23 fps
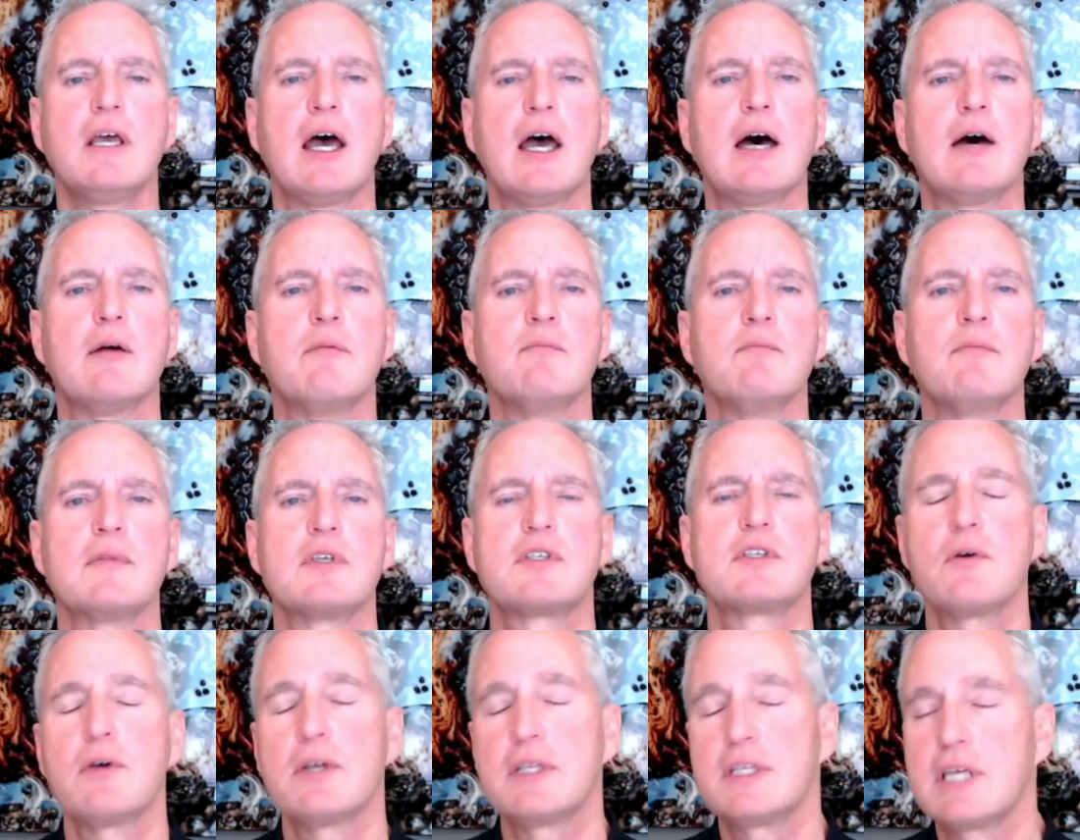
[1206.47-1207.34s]
Um,
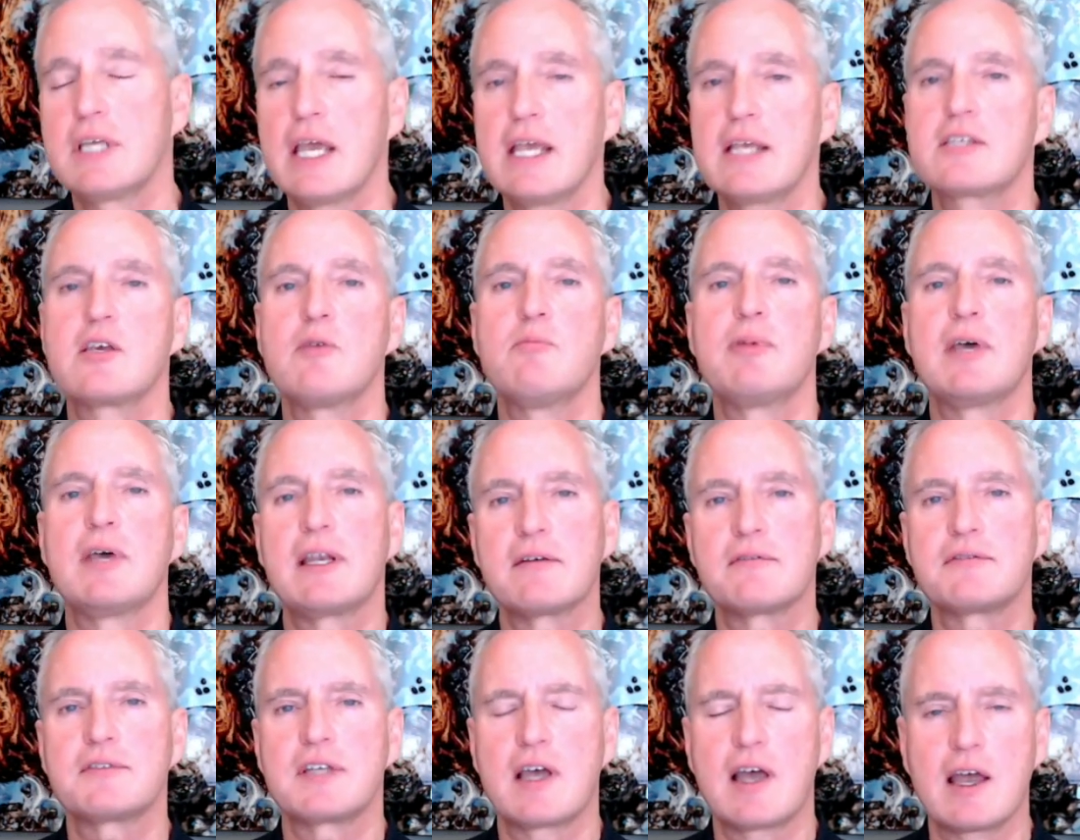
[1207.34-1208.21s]
so it takes a bit
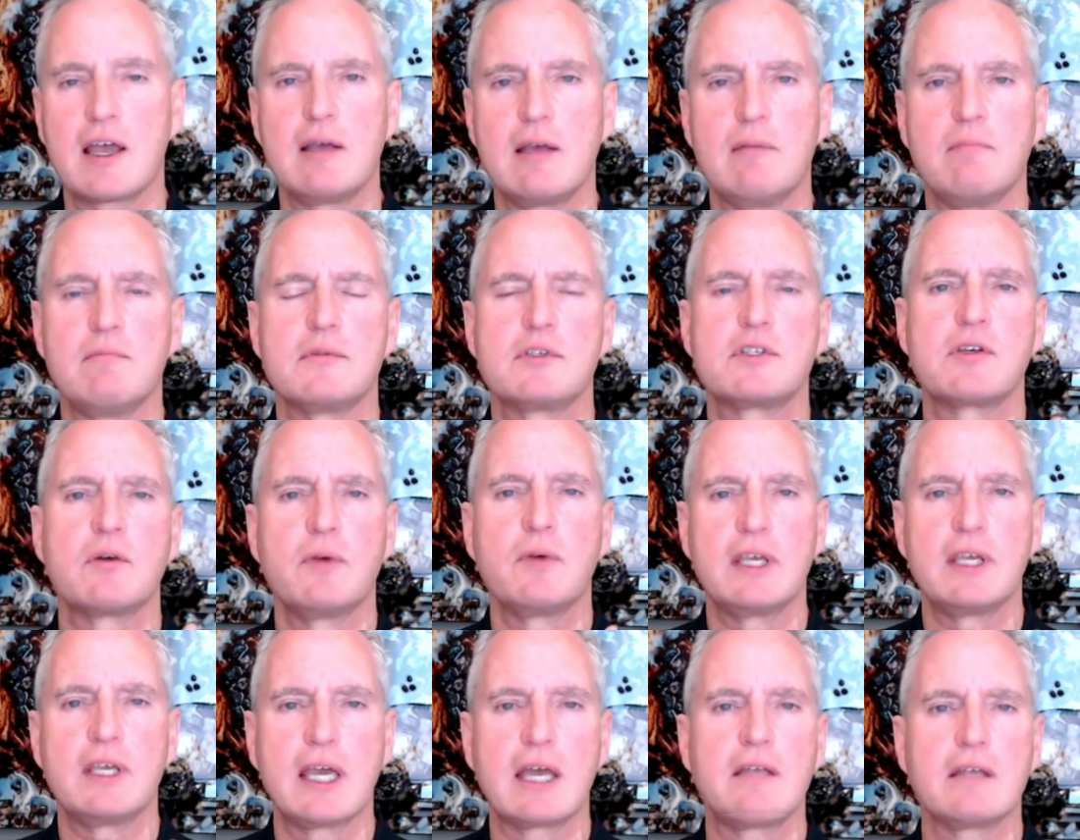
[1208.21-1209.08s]
of time. So
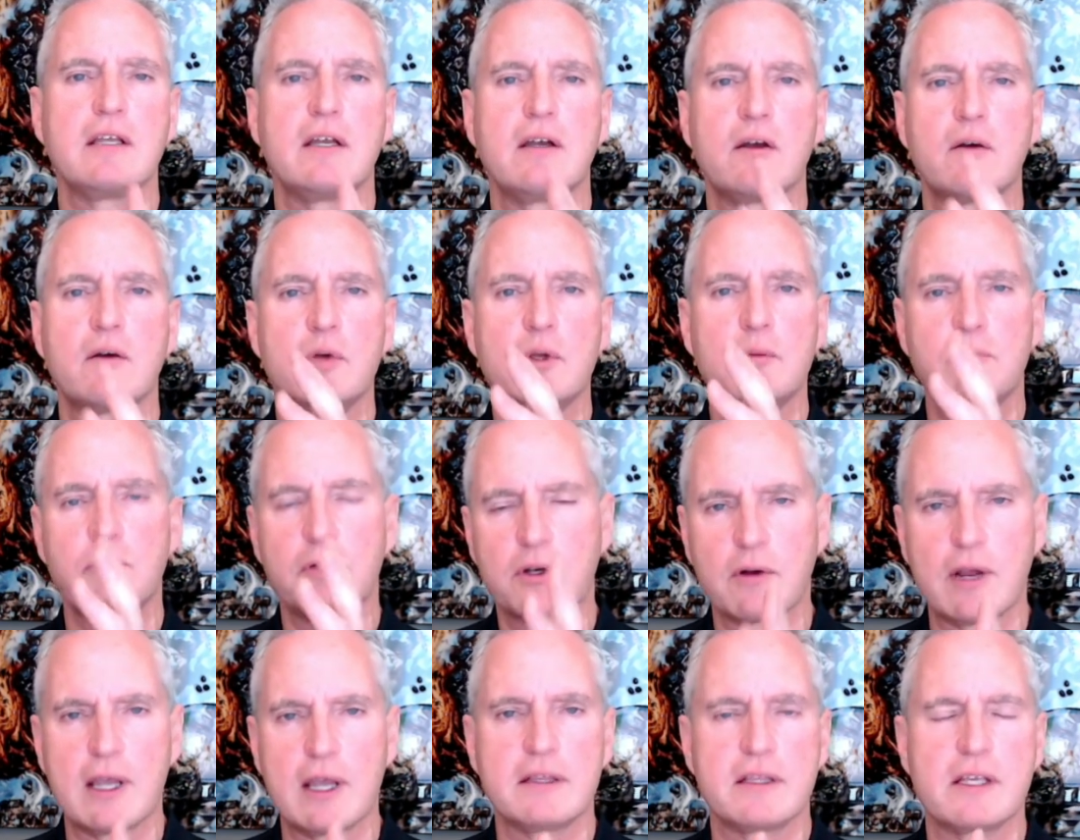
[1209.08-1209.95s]
we get, you know, we
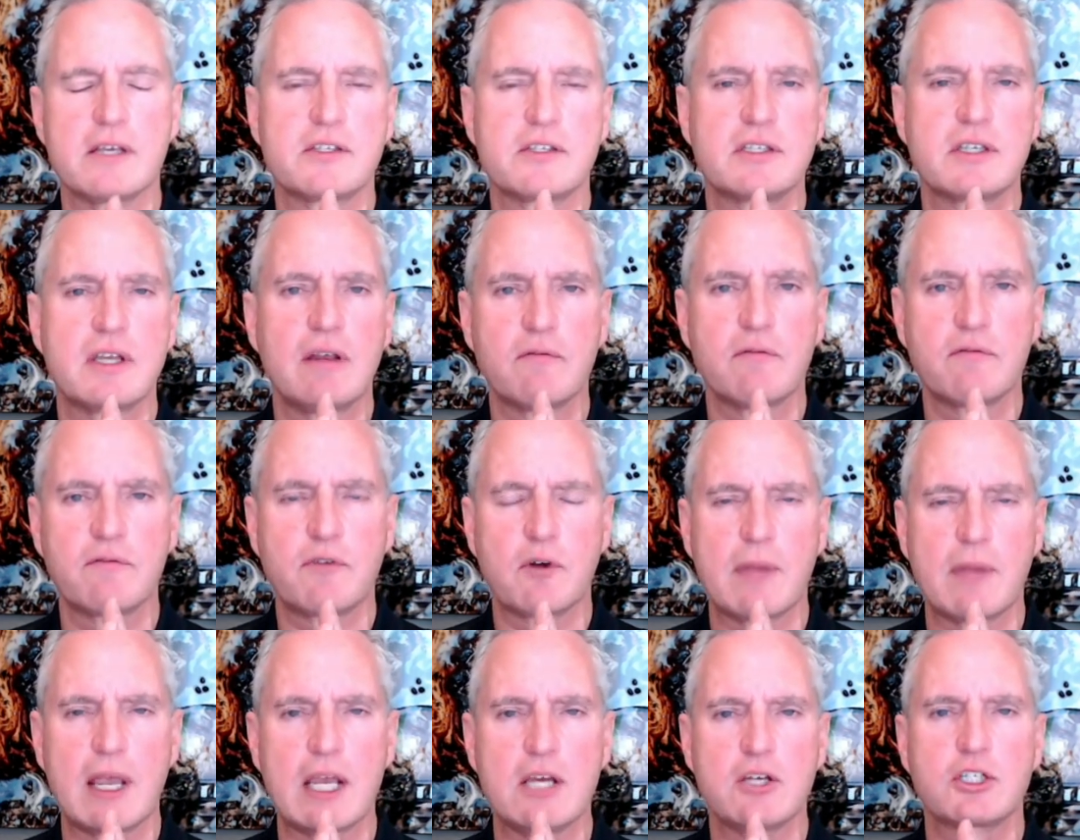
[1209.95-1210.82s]
create this
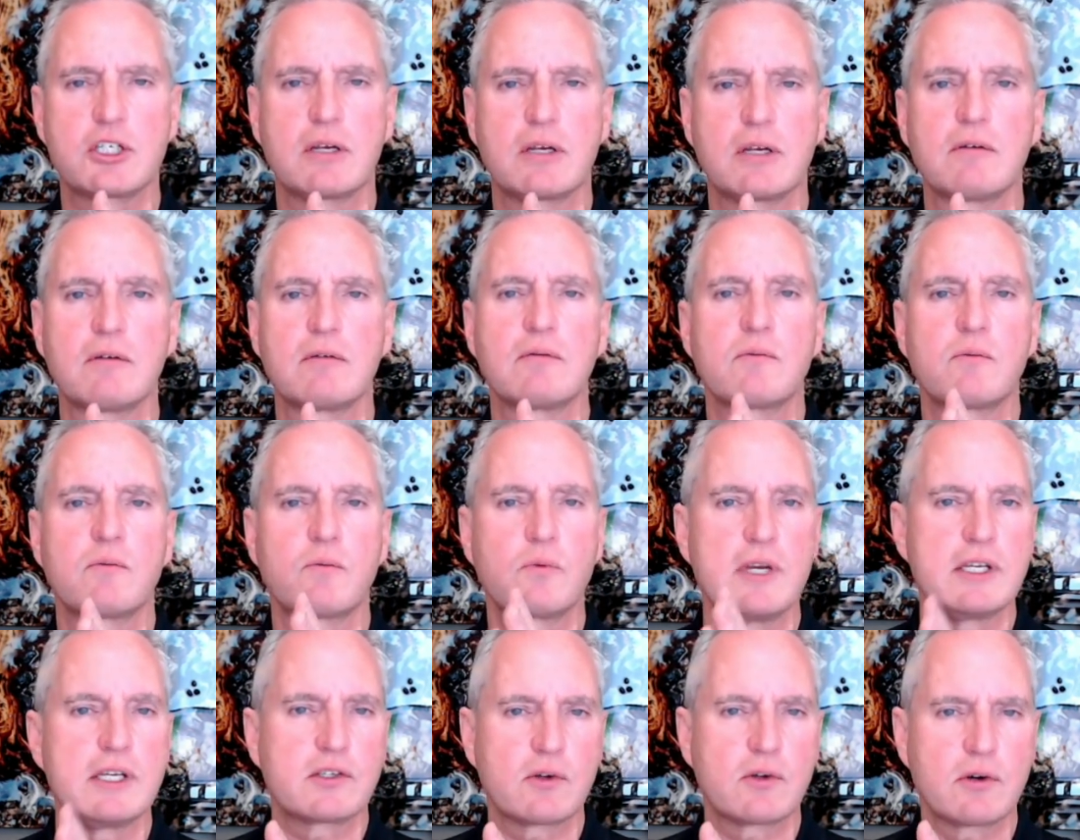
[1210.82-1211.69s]
information
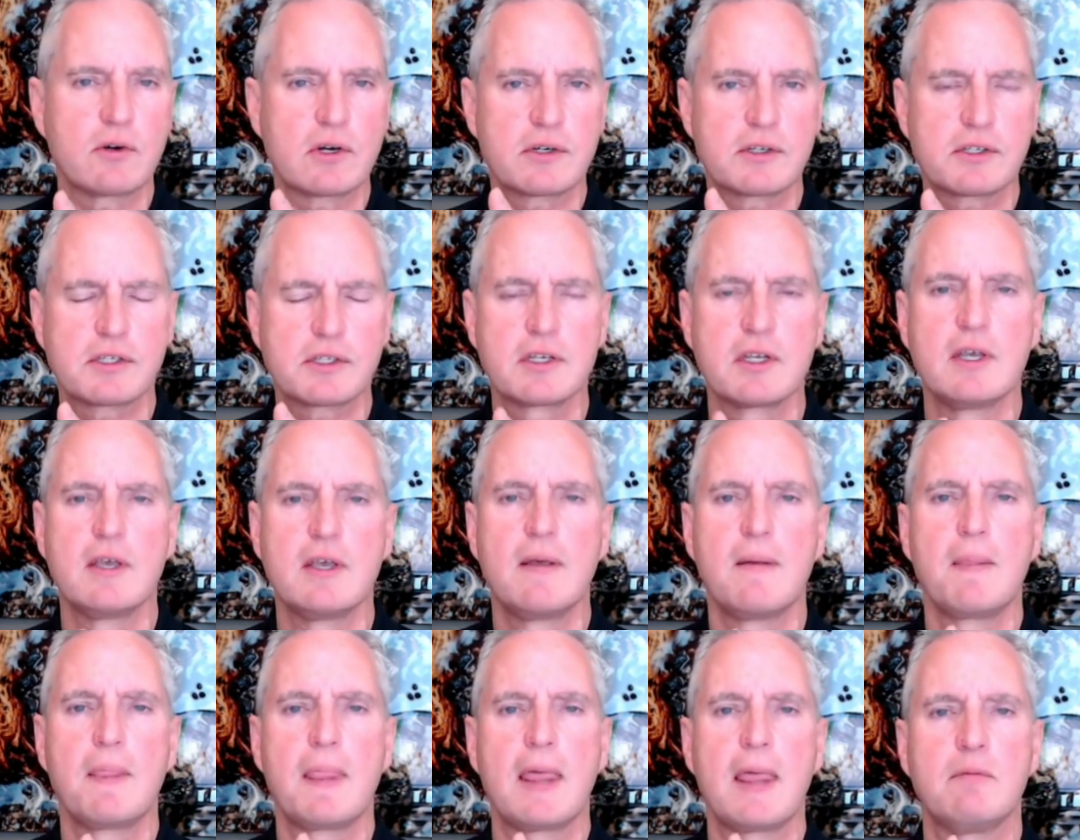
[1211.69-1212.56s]
resource, yeah.